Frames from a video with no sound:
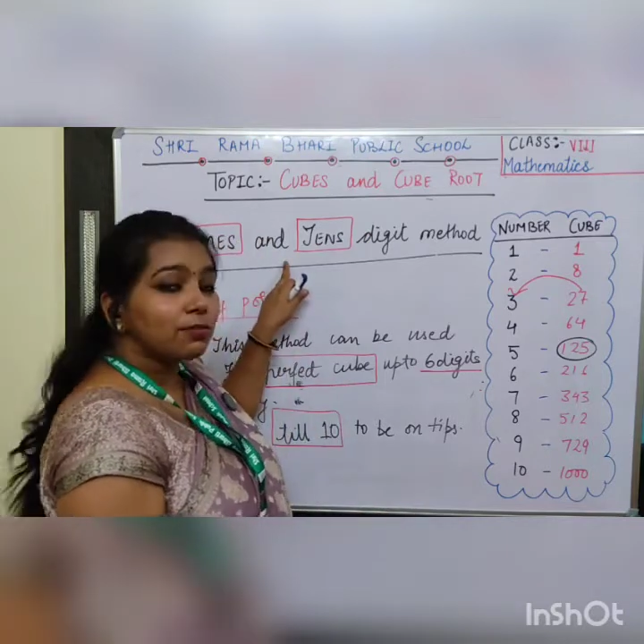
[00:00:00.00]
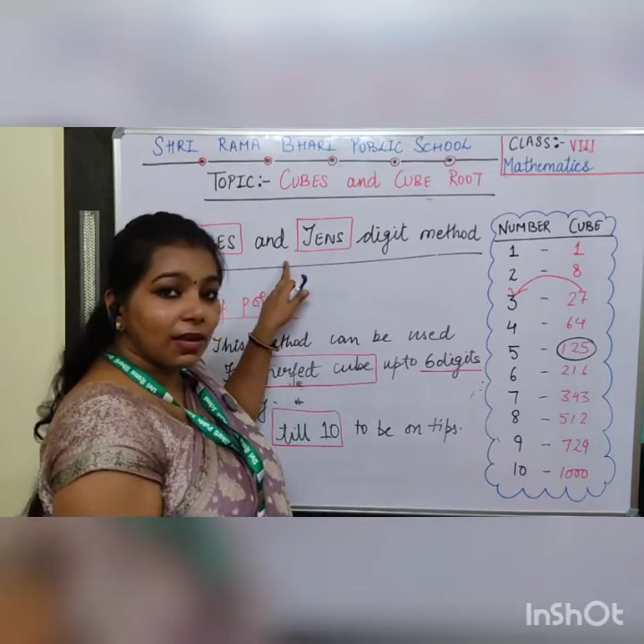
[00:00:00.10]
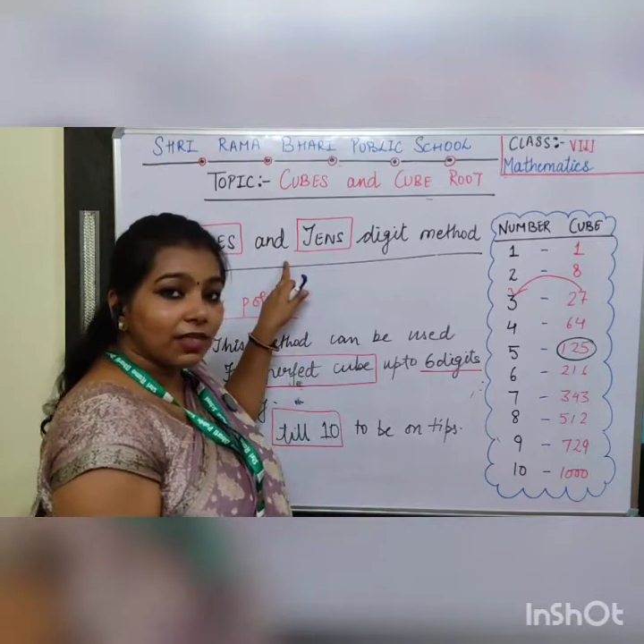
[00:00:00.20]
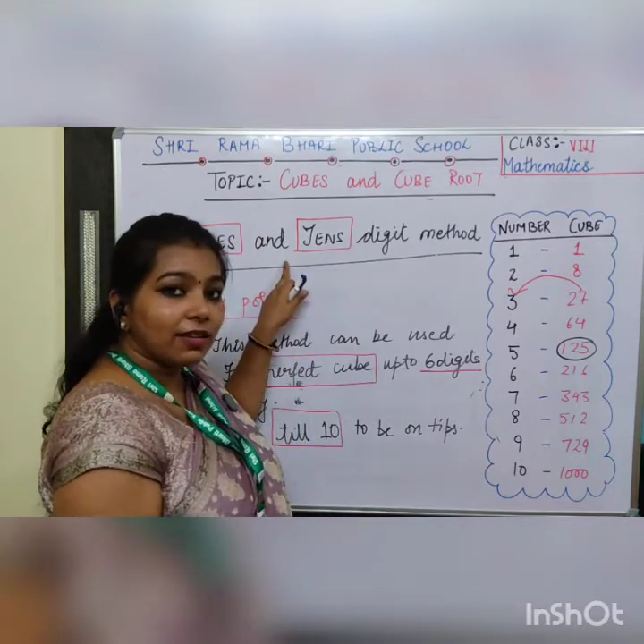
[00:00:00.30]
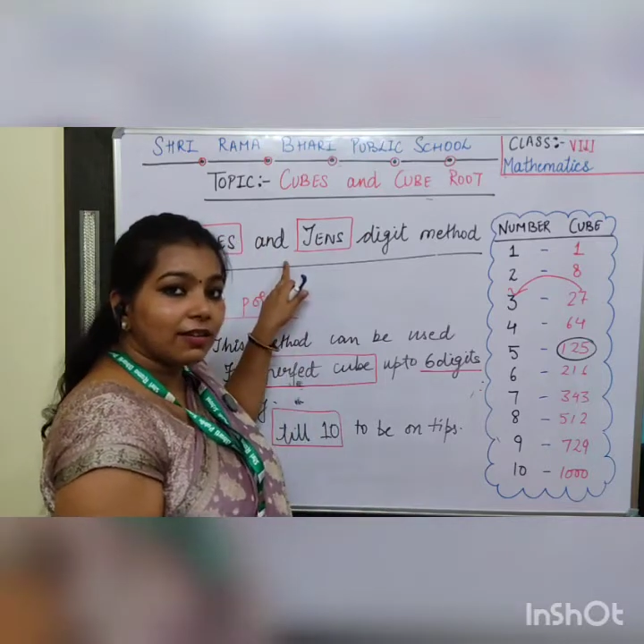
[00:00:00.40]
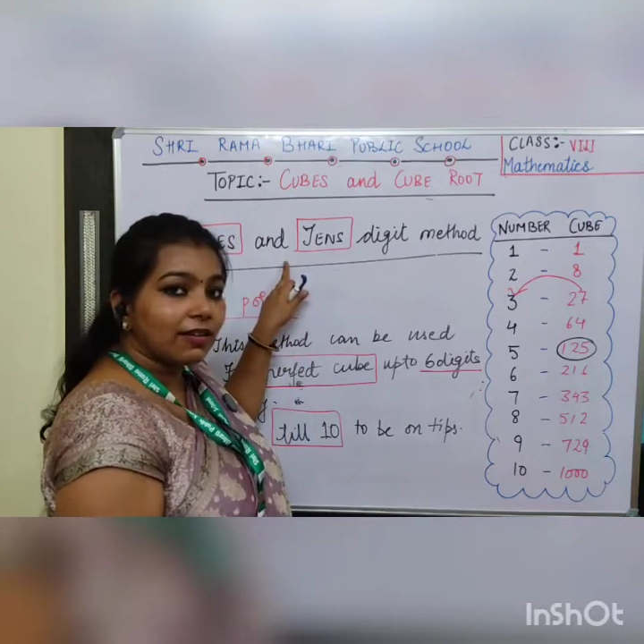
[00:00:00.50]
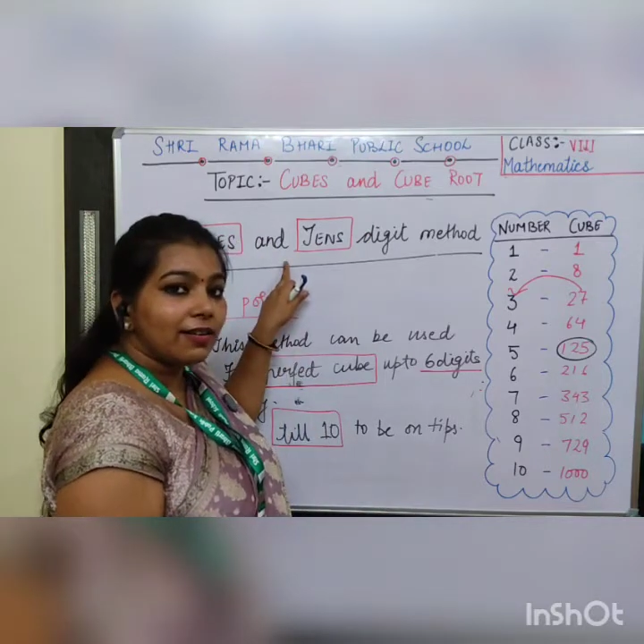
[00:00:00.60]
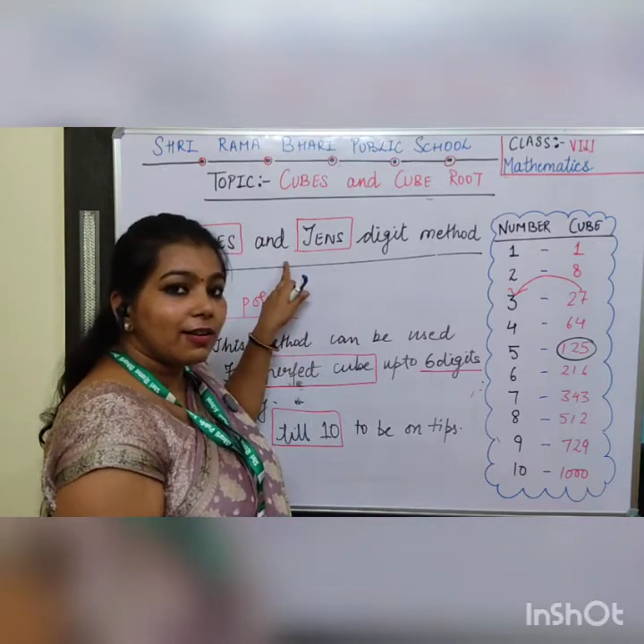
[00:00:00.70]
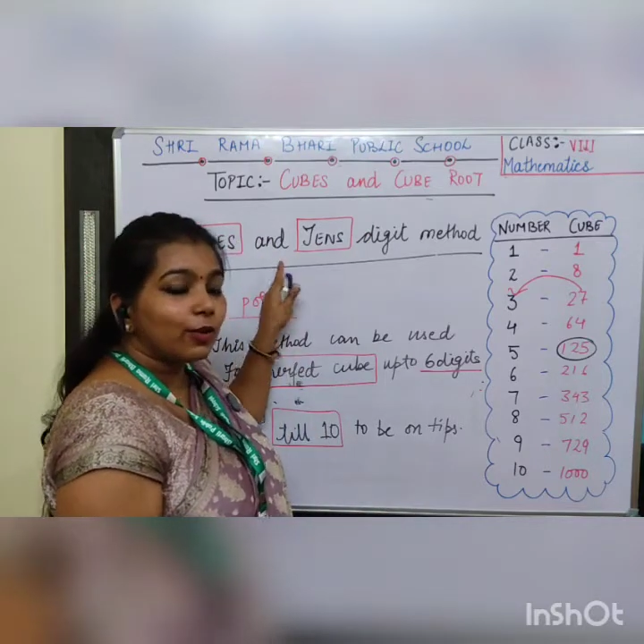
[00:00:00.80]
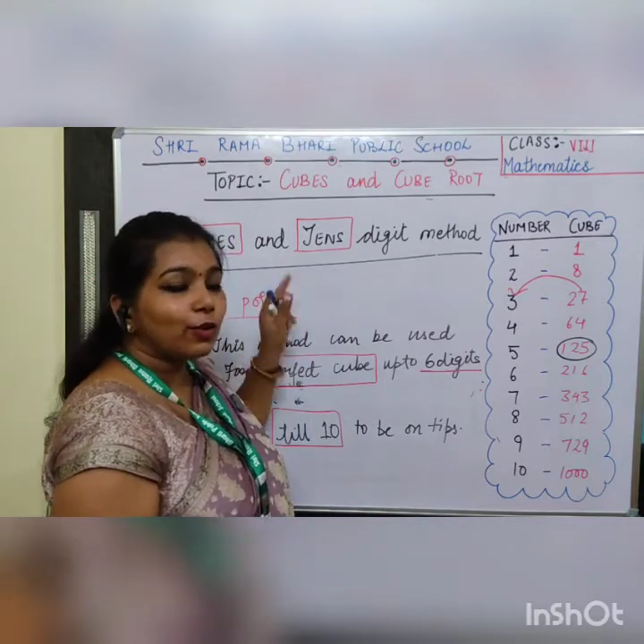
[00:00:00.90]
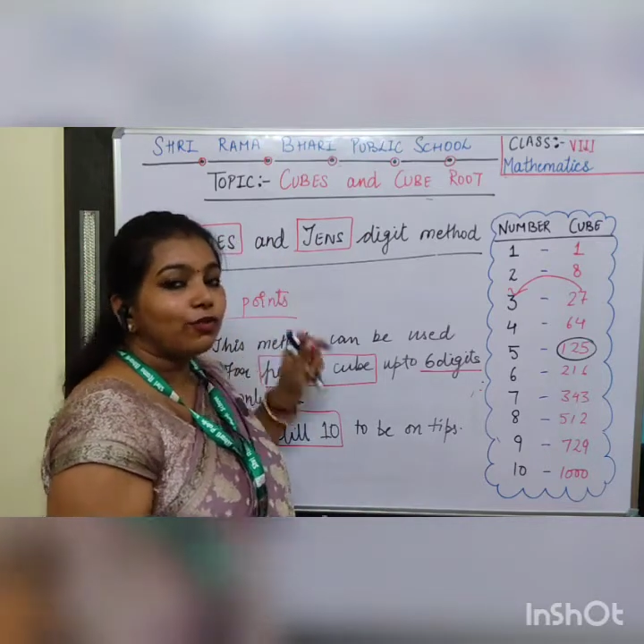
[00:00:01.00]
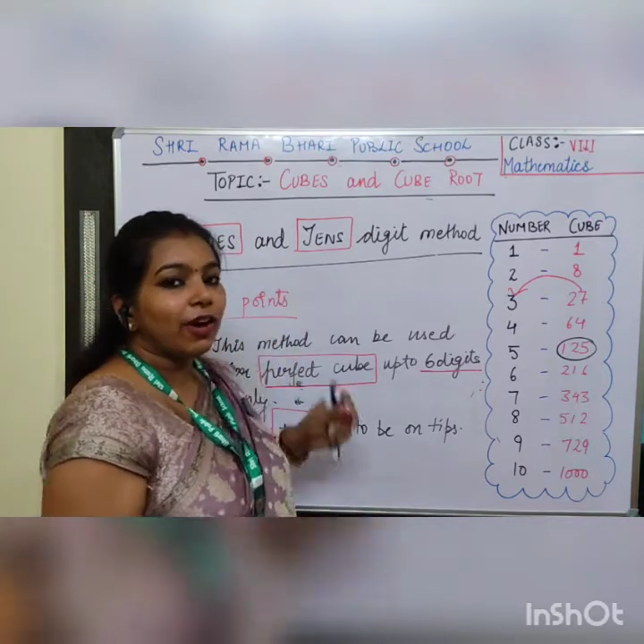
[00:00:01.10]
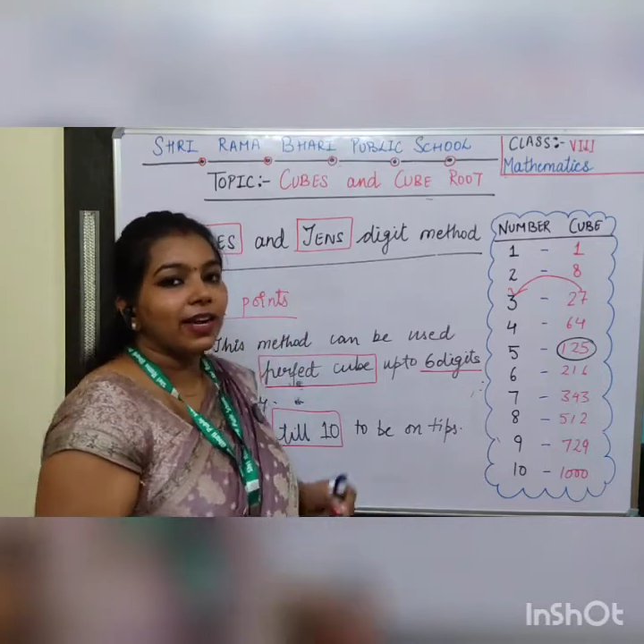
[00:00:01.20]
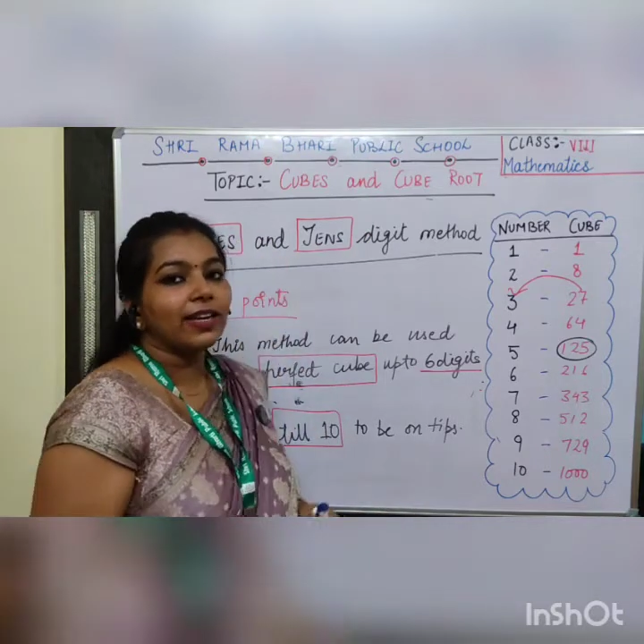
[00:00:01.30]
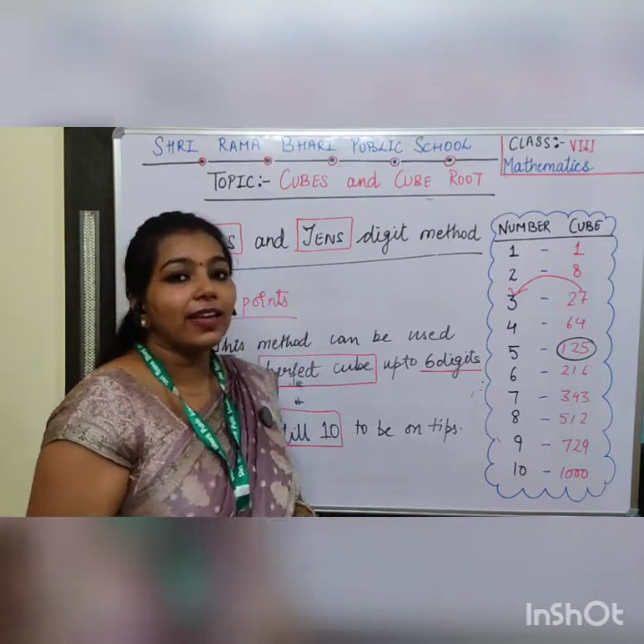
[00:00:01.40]
method to
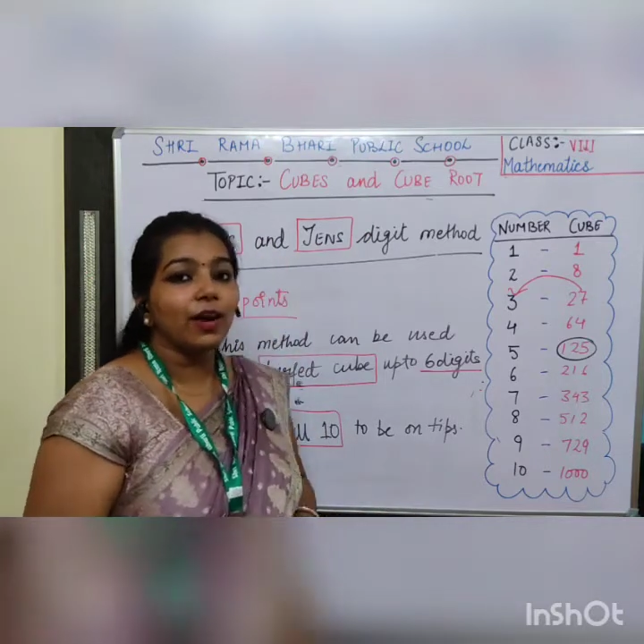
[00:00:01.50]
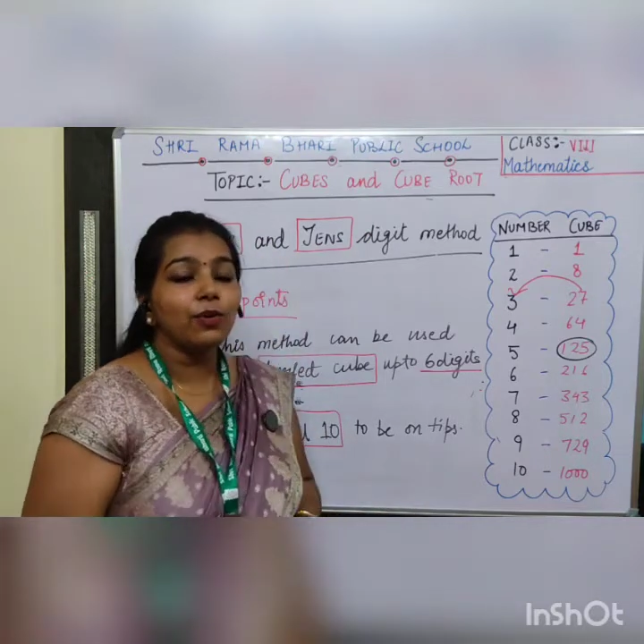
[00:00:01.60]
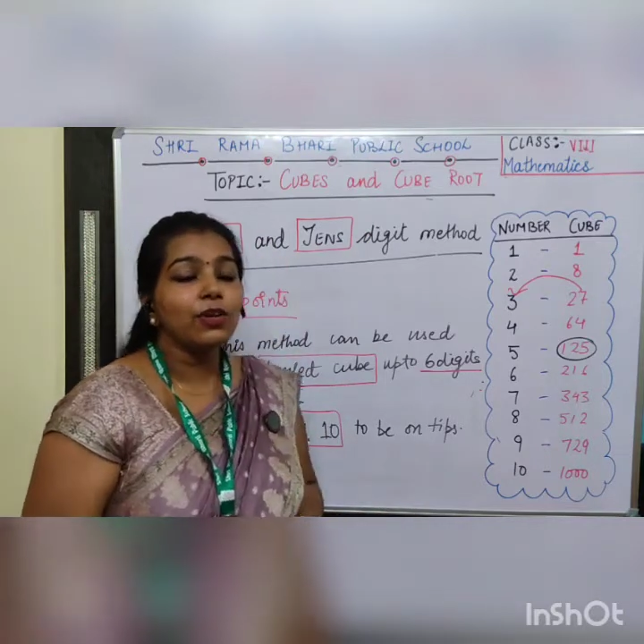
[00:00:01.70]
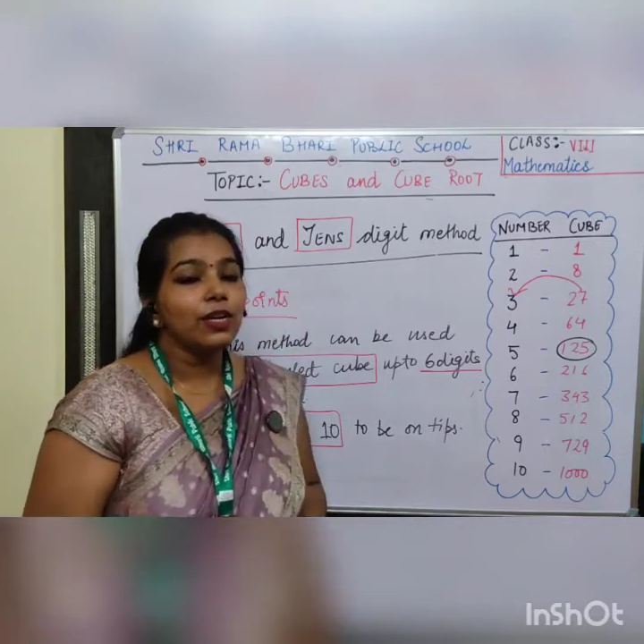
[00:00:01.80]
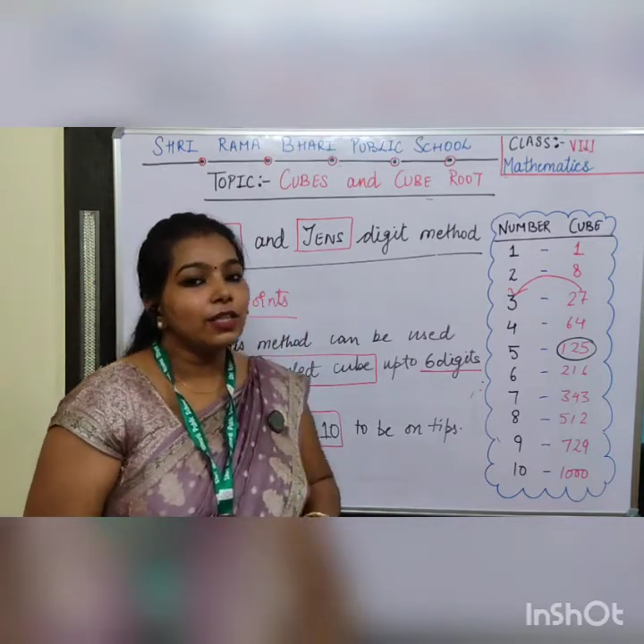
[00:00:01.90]
find out